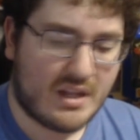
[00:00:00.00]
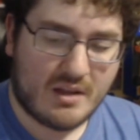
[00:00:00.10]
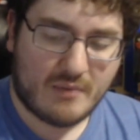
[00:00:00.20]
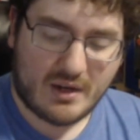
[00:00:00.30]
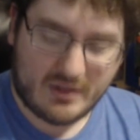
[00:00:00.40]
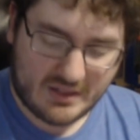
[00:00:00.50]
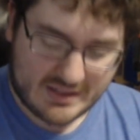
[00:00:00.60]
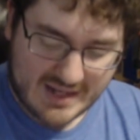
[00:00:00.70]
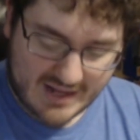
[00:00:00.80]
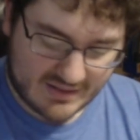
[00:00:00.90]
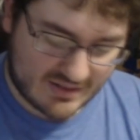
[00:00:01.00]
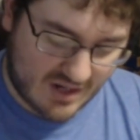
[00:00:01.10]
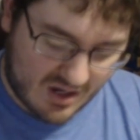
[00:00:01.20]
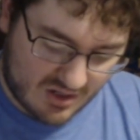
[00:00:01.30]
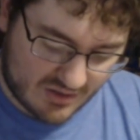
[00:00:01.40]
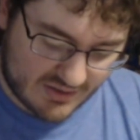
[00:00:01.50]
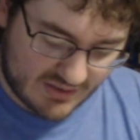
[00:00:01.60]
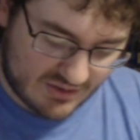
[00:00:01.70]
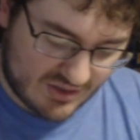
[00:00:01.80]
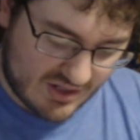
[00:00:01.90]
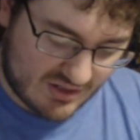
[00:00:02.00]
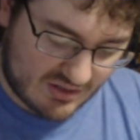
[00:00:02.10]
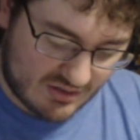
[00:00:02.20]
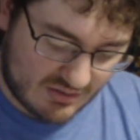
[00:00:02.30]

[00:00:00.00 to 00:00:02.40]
it's not songs. It's just...